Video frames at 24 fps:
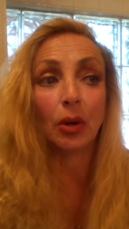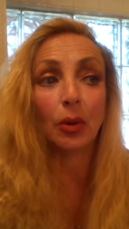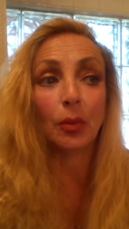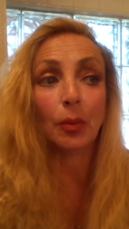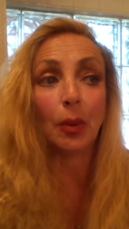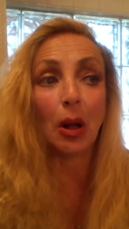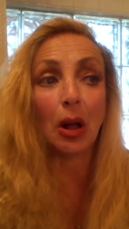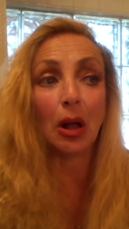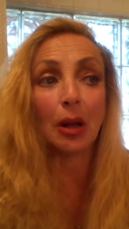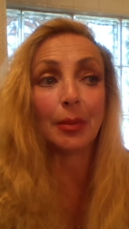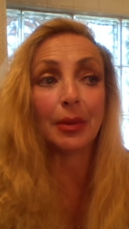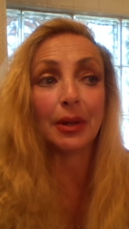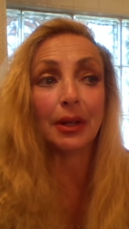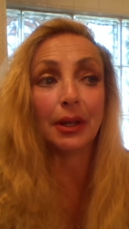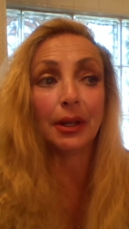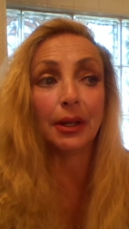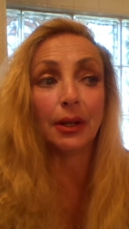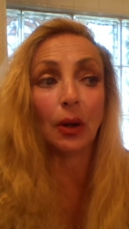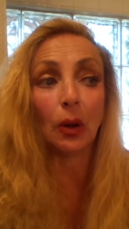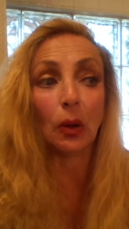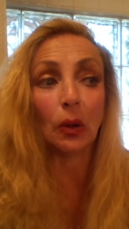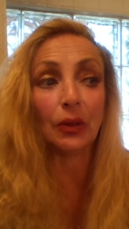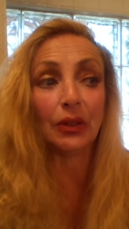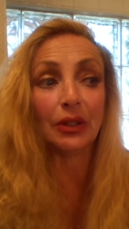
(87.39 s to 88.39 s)
Obama
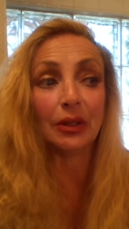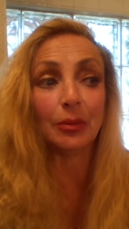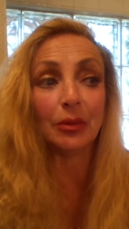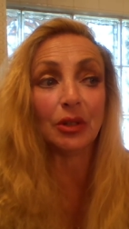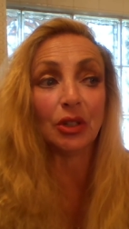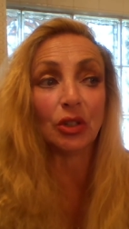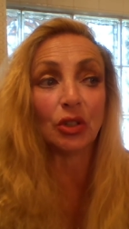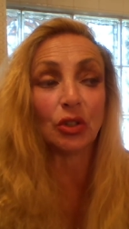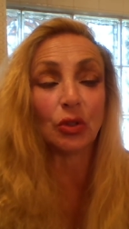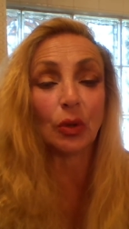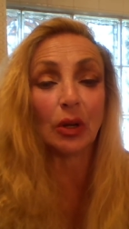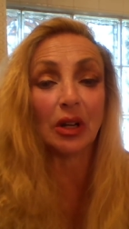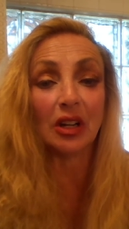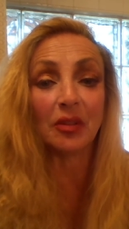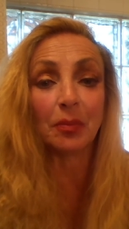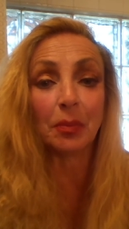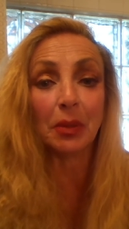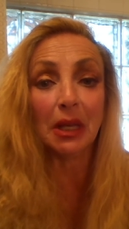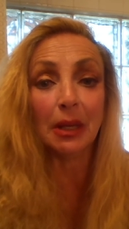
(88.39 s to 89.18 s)
and all the administrative